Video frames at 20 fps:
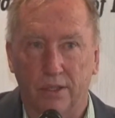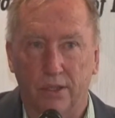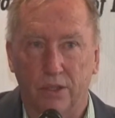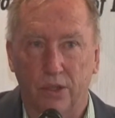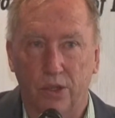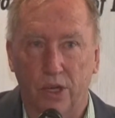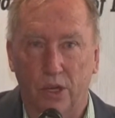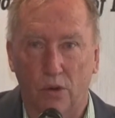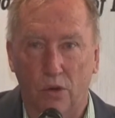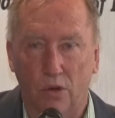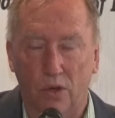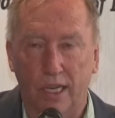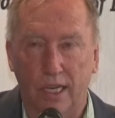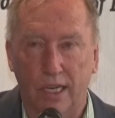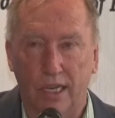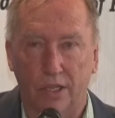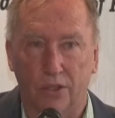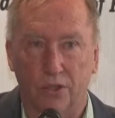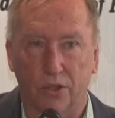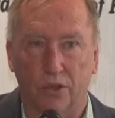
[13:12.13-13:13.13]
looking
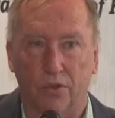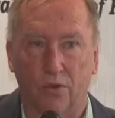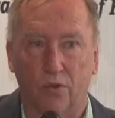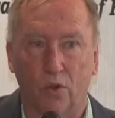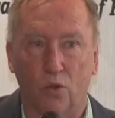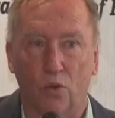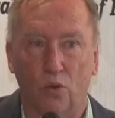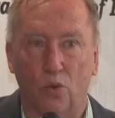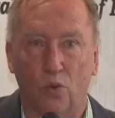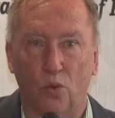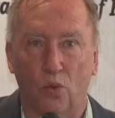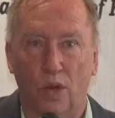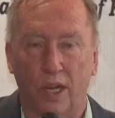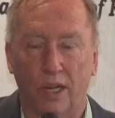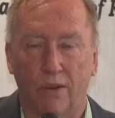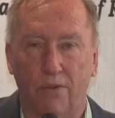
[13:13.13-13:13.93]
at sort of the way